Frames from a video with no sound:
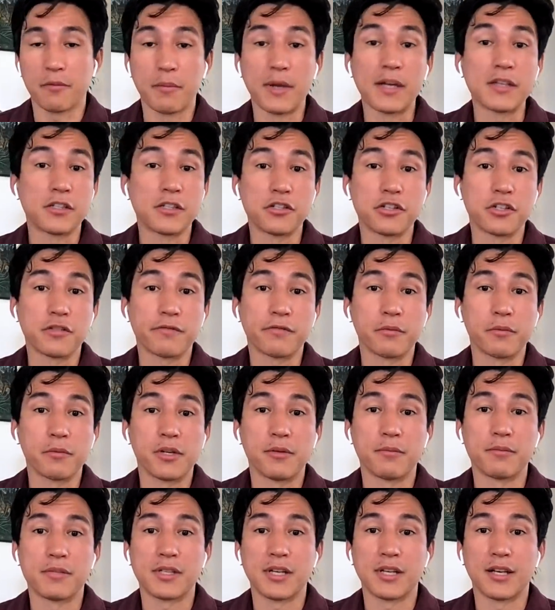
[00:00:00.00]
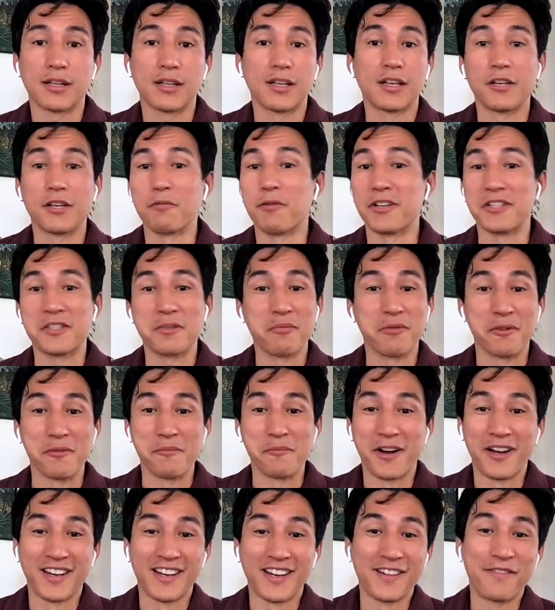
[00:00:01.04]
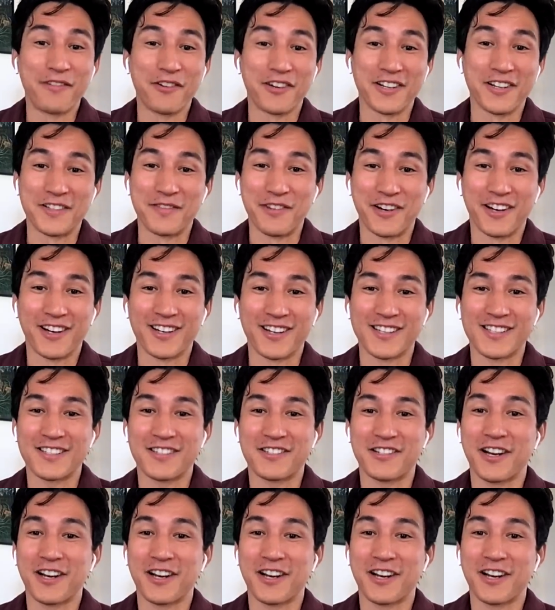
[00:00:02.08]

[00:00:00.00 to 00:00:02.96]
on messages from him saying that he wants more money for his various